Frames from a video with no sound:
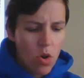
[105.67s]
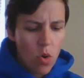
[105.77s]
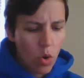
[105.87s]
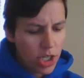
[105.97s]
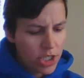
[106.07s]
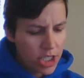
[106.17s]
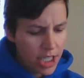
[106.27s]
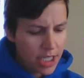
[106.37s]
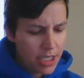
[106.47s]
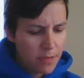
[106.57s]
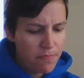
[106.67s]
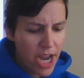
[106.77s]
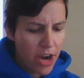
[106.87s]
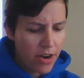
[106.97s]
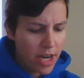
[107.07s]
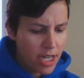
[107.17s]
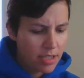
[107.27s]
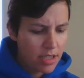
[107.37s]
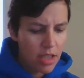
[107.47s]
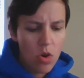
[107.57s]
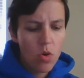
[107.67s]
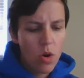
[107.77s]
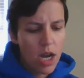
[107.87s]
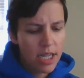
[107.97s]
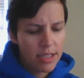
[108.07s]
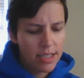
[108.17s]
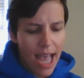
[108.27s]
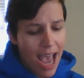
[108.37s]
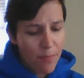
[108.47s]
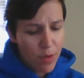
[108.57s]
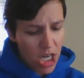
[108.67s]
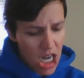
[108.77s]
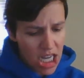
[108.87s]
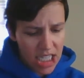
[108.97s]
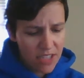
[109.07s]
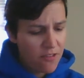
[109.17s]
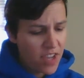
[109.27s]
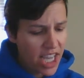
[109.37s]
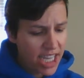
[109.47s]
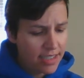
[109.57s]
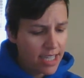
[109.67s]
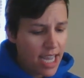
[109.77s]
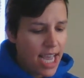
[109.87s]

oranges, berries, loquats, apricots, figs,